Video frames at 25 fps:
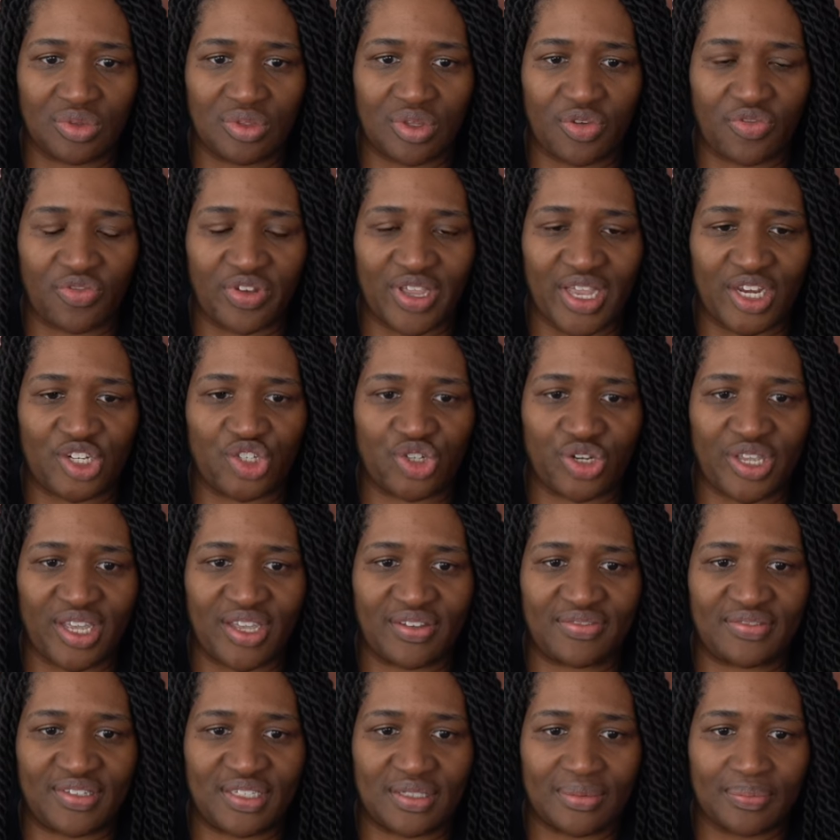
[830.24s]
Don't forget your
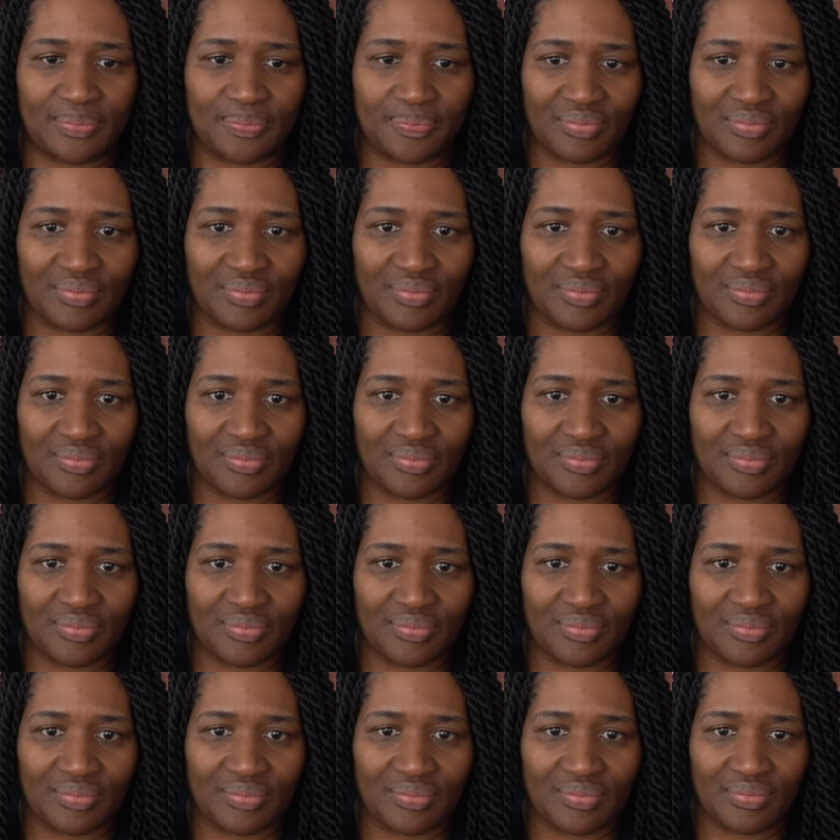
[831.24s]
gift.
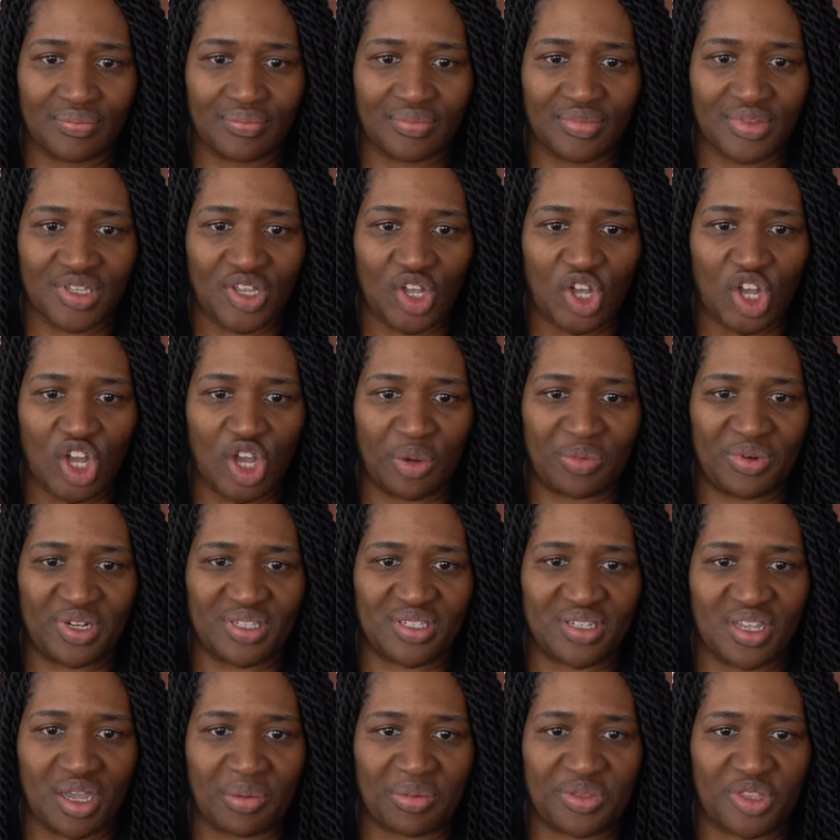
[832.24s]
Hope it
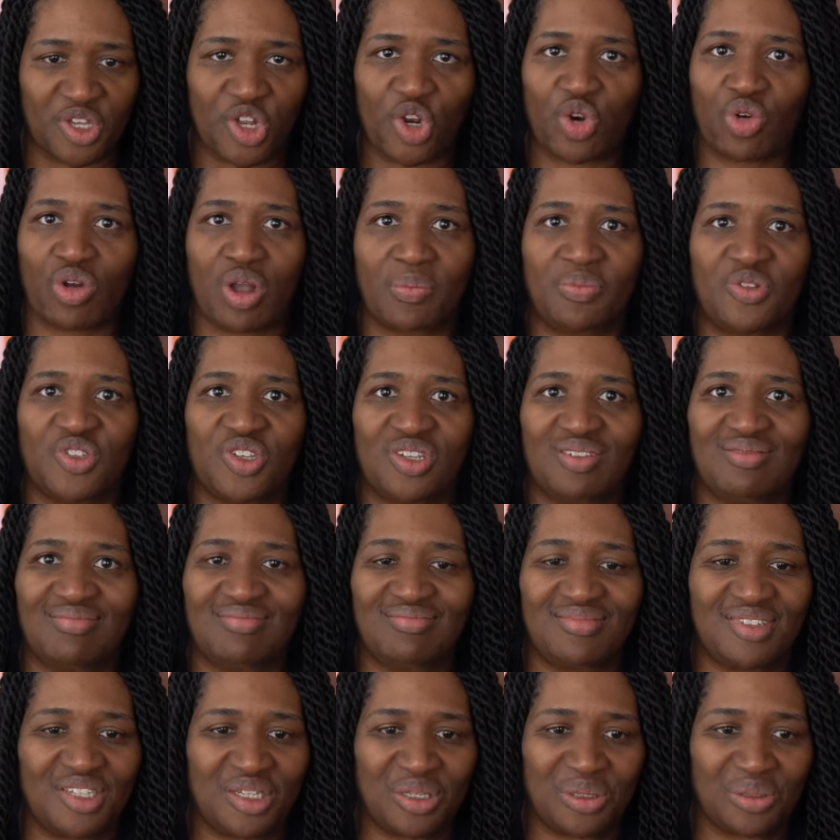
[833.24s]
doesn't come with the
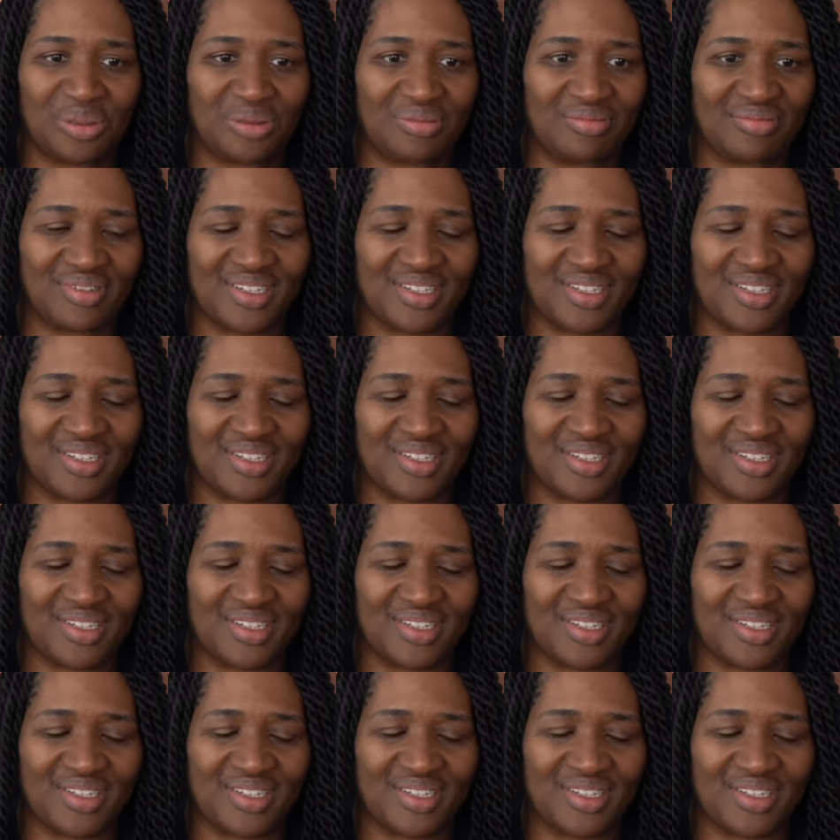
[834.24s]
corruption, too,